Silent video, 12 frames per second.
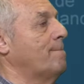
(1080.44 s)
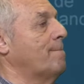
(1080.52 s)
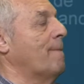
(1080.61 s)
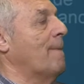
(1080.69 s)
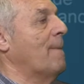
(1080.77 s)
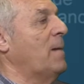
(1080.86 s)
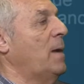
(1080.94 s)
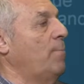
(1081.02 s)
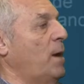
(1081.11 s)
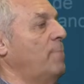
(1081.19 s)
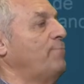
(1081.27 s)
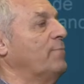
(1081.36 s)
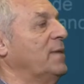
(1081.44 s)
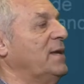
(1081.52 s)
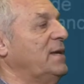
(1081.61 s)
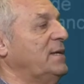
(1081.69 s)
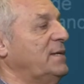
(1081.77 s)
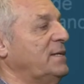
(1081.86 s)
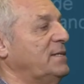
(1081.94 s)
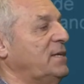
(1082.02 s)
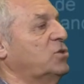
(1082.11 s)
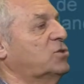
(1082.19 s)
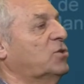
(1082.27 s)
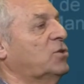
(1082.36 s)
corner. If
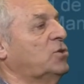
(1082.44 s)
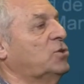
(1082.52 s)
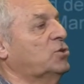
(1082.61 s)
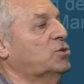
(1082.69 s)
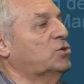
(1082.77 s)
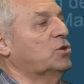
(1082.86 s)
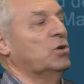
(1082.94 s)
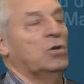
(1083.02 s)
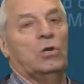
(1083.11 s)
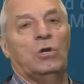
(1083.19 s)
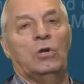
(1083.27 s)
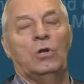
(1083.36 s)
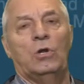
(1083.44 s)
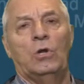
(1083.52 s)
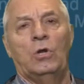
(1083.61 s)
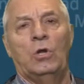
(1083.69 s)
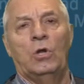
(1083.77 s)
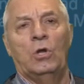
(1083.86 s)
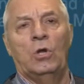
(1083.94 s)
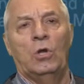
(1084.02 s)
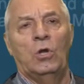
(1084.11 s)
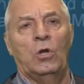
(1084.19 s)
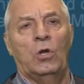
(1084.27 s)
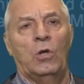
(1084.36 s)
we want to solve this system,
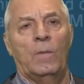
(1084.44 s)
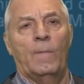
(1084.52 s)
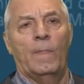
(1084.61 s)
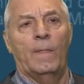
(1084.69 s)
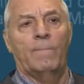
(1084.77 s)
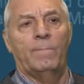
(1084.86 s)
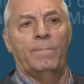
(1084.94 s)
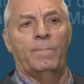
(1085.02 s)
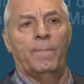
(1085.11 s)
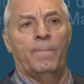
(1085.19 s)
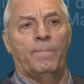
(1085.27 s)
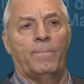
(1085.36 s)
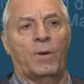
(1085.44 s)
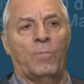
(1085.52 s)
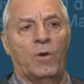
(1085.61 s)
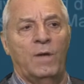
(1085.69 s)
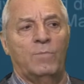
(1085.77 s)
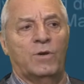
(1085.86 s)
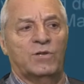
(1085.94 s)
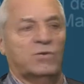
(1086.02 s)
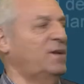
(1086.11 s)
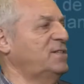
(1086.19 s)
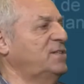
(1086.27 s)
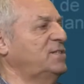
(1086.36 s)
we know that we will get the subspace
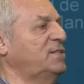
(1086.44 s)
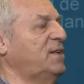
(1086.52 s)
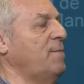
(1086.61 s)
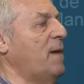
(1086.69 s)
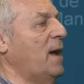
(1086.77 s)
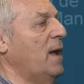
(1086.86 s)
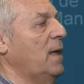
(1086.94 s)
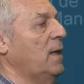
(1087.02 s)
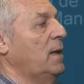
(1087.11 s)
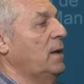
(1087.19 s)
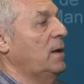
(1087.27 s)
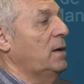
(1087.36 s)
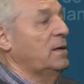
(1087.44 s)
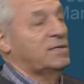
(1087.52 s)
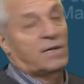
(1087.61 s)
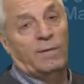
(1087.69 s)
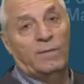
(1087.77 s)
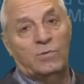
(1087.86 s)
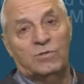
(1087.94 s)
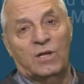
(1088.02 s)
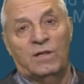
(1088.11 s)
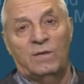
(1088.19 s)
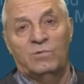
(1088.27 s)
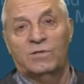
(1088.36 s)
orthogonal to the space generated by the
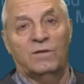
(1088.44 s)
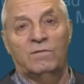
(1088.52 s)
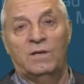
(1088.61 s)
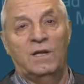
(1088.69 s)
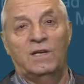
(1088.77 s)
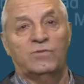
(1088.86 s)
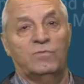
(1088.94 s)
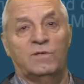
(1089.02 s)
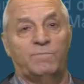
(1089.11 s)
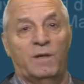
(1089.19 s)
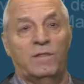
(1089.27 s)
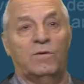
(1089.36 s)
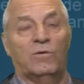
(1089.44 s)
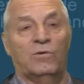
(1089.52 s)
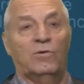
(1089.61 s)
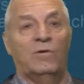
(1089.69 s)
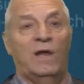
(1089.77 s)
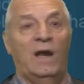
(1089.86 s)
vectors of the coefficients.